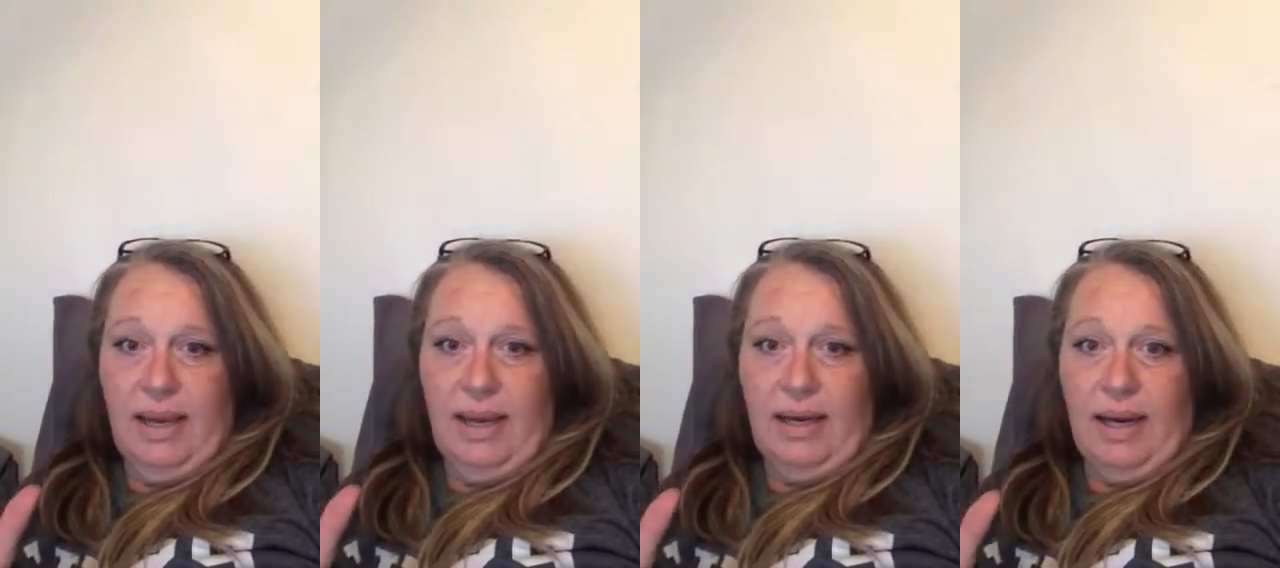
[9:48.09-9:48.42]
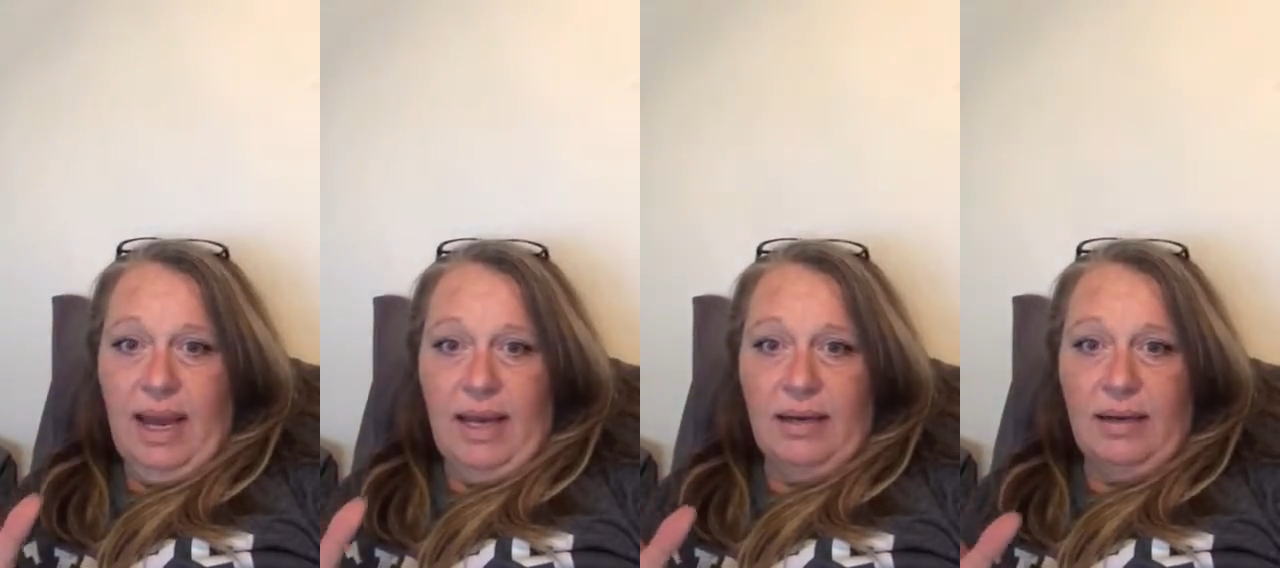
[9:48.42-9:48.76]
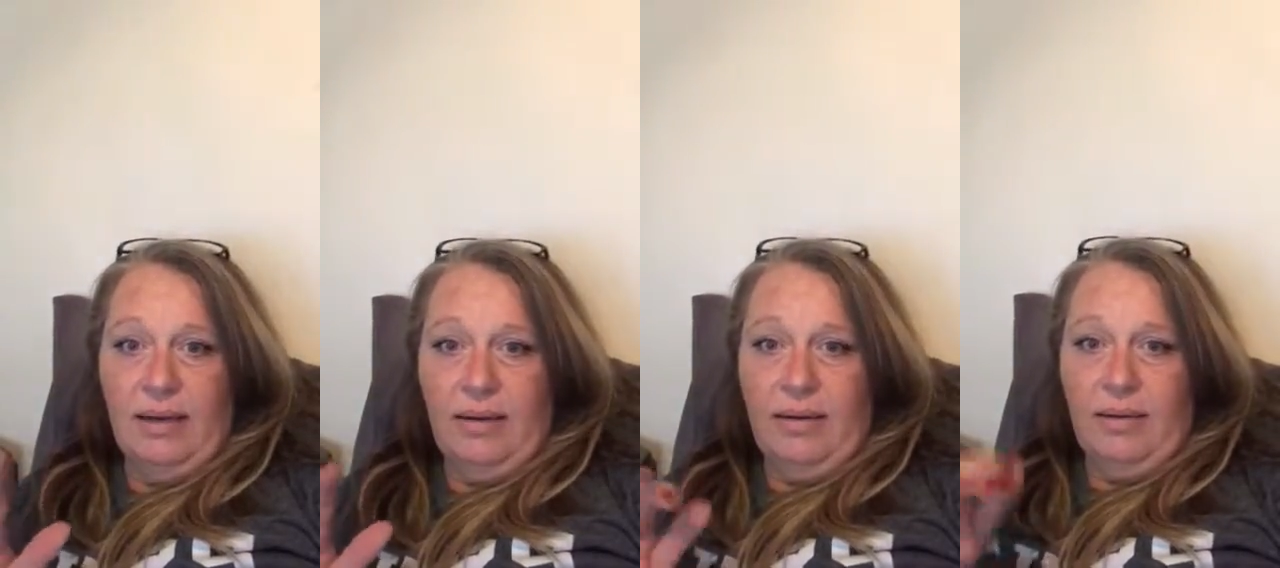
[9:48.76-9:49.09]
And
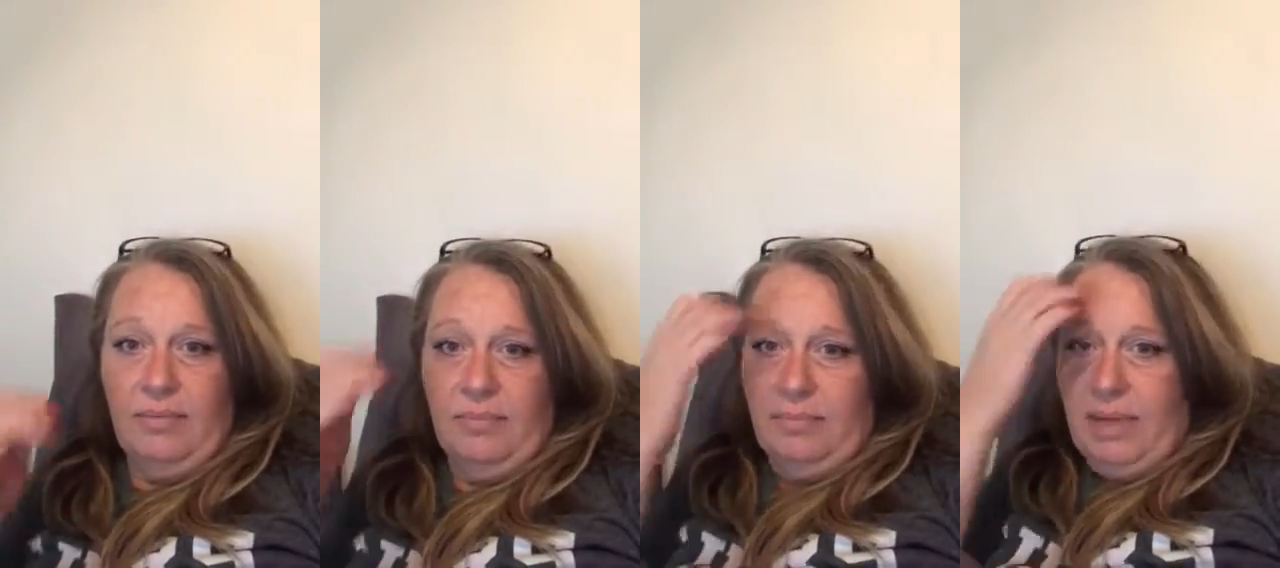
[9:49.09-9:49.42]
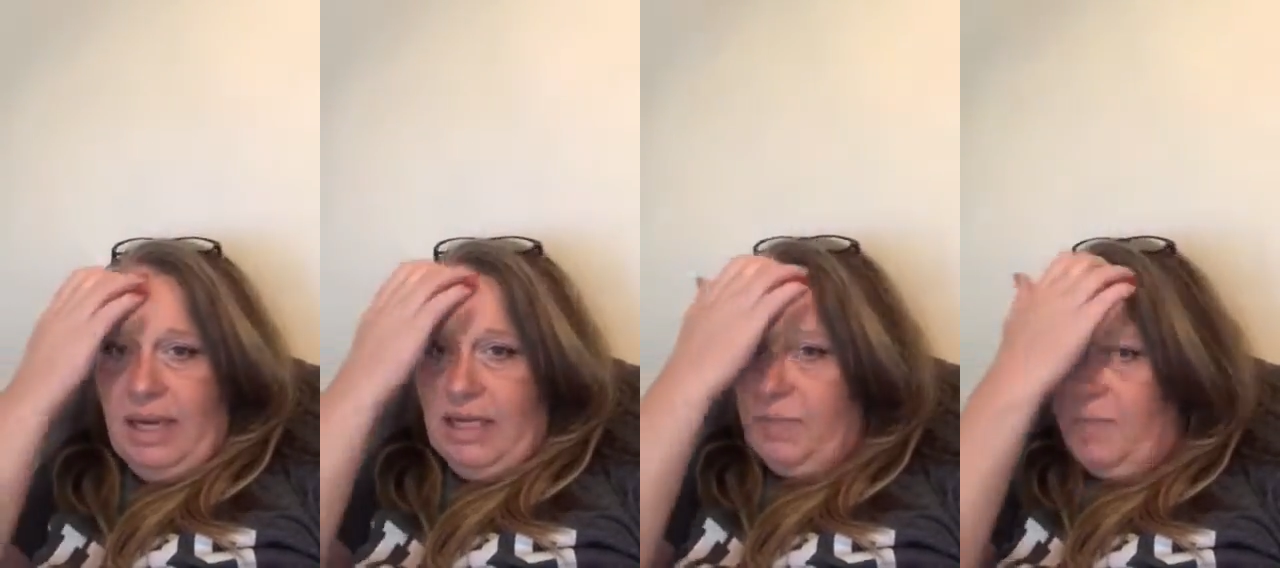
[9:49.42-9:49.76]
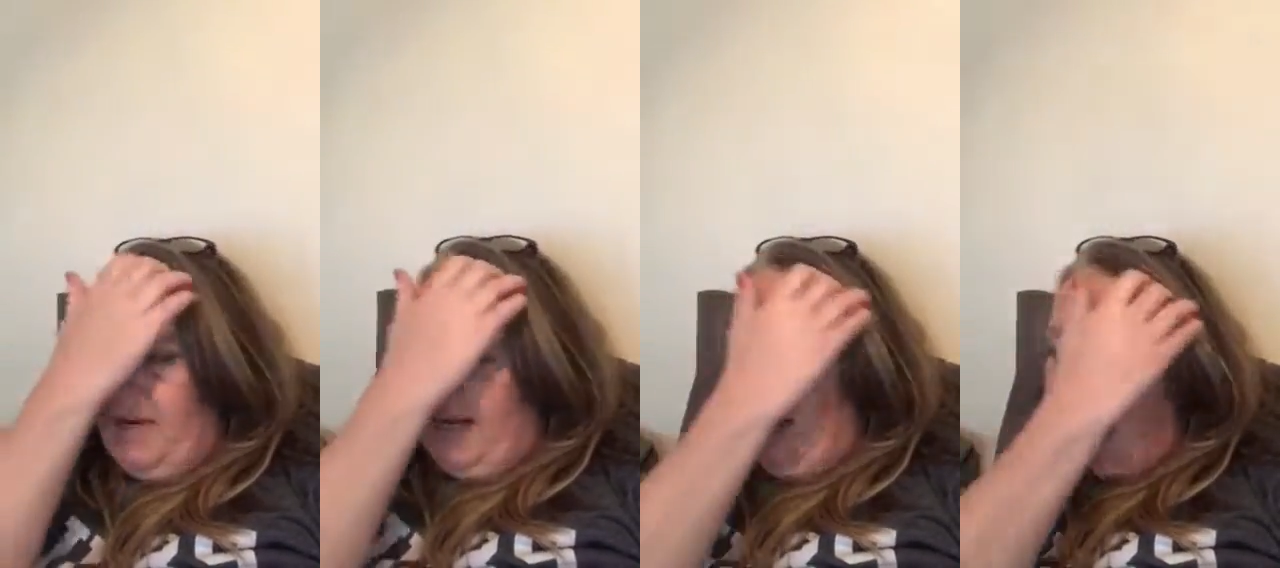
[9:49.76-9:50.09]
had my
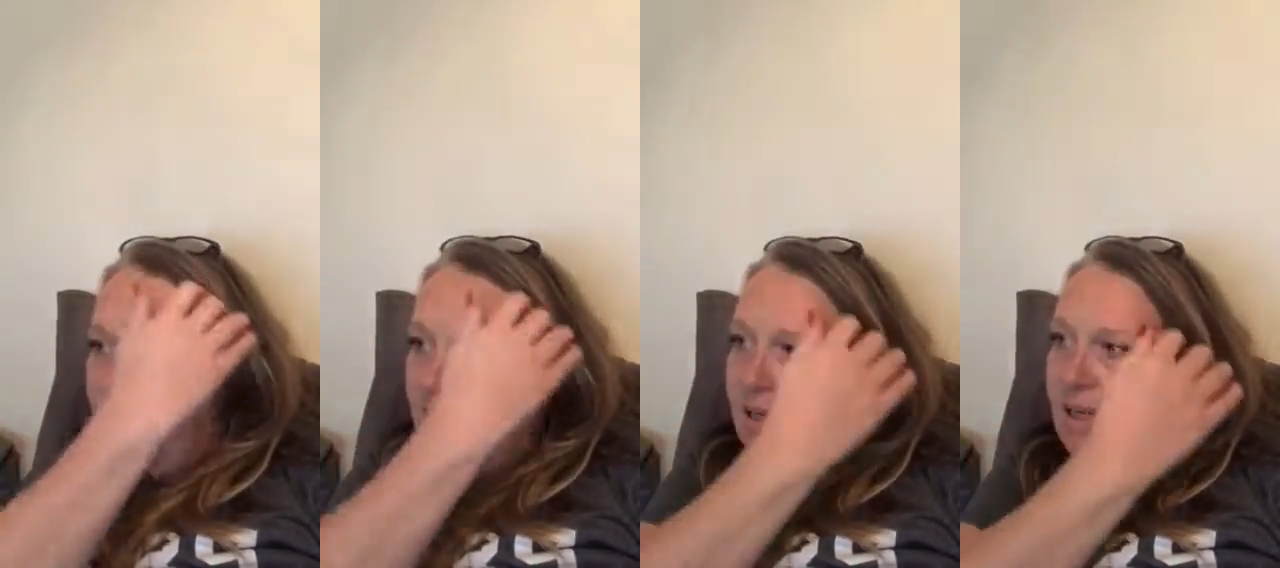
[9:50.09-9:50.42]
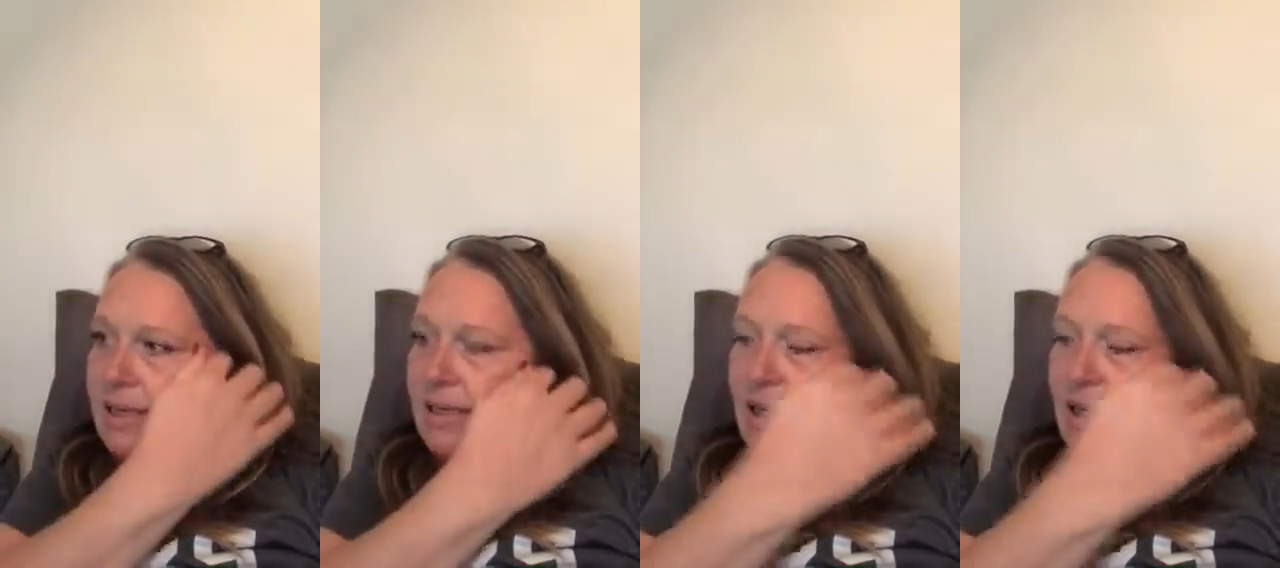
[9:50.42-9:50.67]
husband not seen it